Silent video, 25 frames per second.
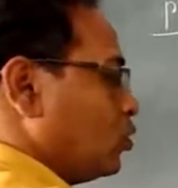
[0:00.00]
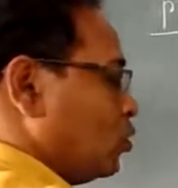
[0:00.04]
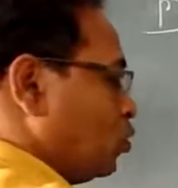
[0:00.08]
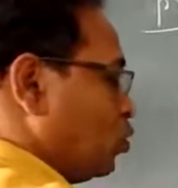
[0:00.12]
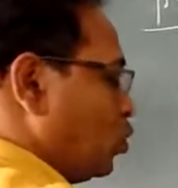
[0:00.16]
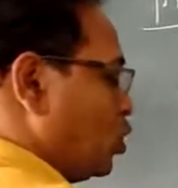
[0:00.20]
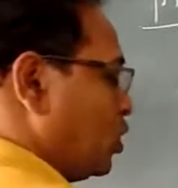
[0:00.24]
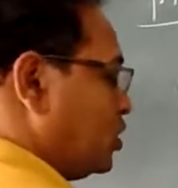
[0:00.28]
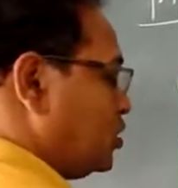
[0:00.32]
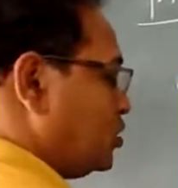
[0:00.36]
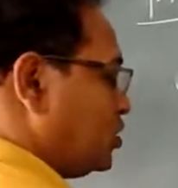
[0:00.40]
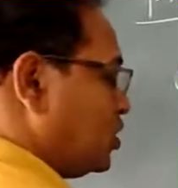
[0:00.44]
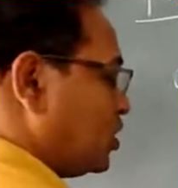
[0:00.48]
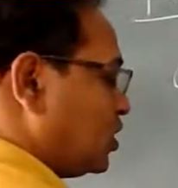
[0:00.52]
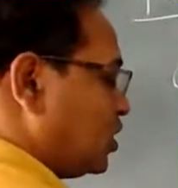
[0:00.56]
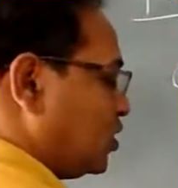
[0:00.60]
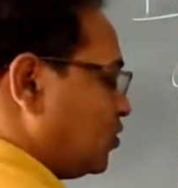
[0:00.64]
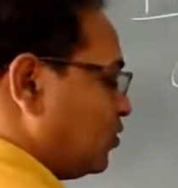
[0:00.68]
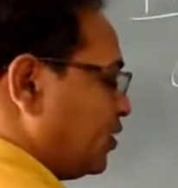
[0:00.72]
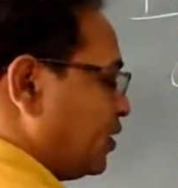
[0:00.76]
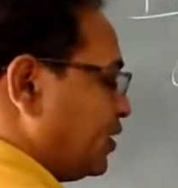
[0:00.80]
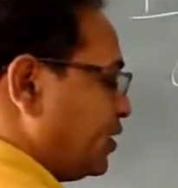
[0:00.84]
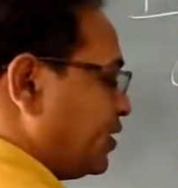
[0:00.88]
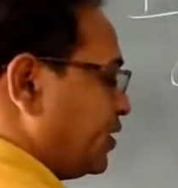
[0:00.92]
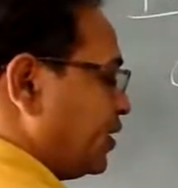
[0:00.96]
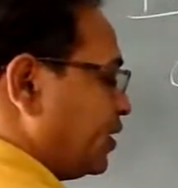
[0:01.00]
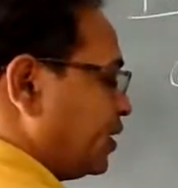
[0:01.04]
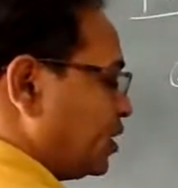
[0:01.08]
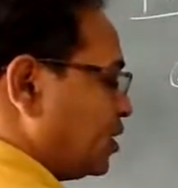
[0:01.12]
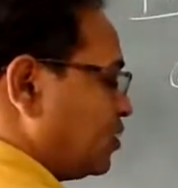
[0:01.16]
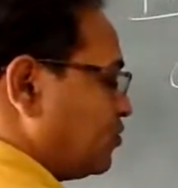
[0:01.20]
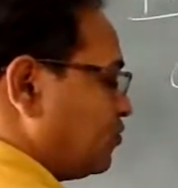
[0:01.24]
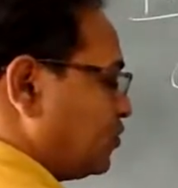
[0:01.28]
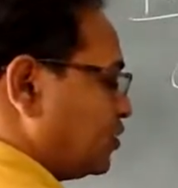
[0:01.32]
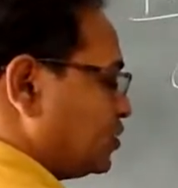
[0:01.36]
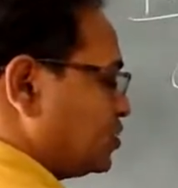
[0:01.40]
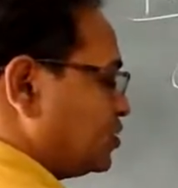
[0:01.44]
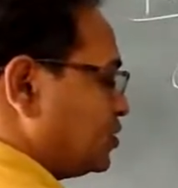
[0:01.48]
what is the given
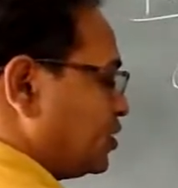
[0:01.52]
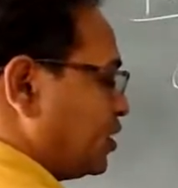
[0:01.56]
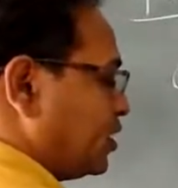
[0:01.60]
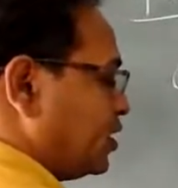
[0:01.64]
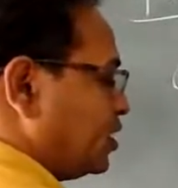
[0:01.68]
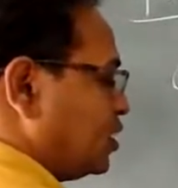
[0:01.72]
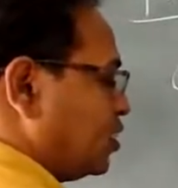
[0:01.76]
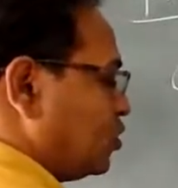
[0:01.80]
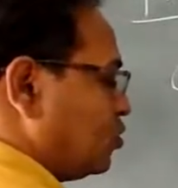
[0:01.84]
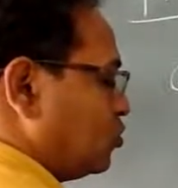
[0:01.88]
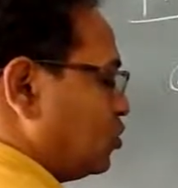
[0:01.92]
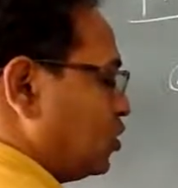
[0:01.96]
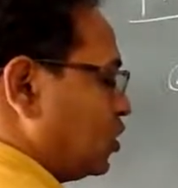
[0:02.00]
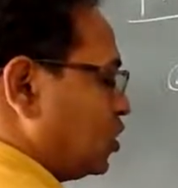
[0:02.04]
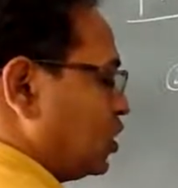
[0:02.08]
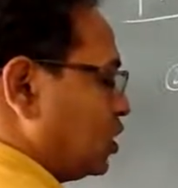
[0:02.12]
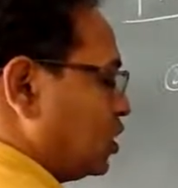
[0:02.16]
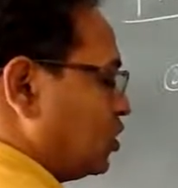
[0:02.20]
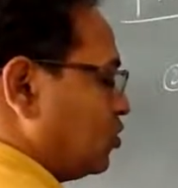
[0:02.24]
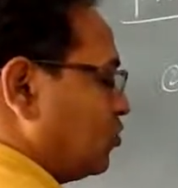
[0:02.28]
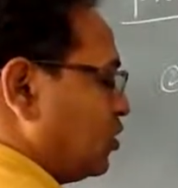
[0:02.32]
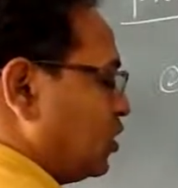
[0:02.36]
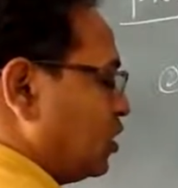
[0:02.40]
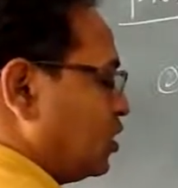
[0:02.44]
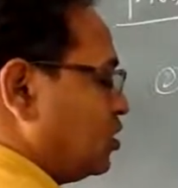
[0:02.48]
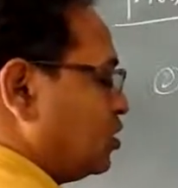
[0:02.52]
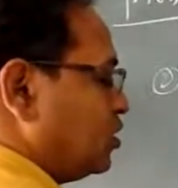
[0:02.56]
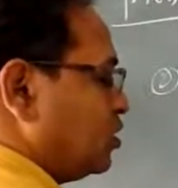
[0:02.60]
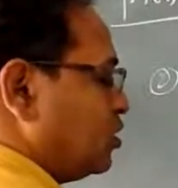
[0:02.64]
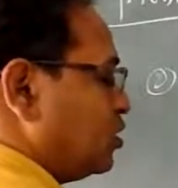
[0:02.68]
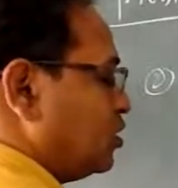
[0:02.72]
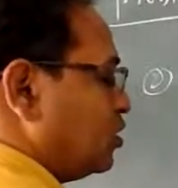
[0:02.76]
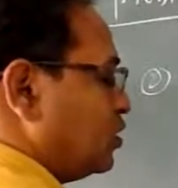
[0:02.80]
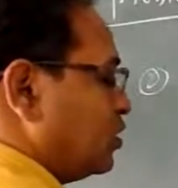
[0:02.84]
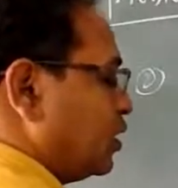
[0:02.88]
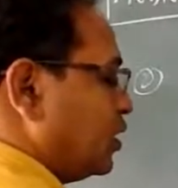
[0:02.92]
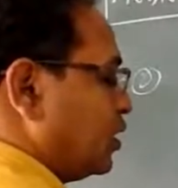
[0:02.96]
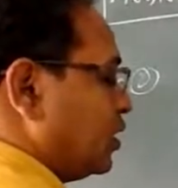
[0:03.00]
data? First write down the given
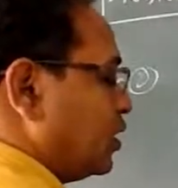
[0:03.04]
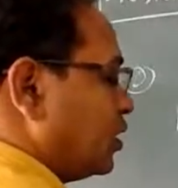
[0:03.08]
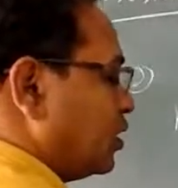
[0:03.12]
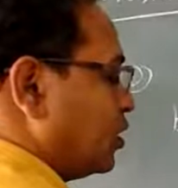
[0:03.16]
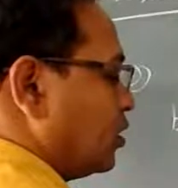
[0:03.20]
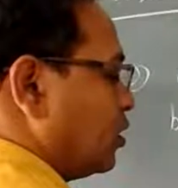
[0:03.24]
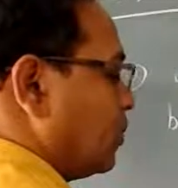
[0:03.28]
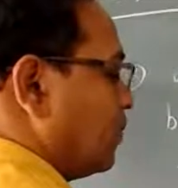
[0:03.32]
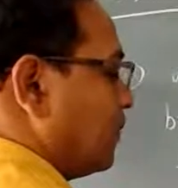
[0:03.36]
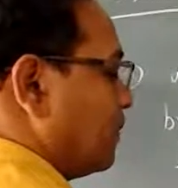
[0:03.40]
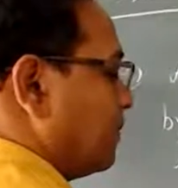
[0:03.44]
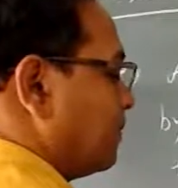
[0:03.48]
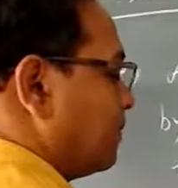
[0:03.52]
data.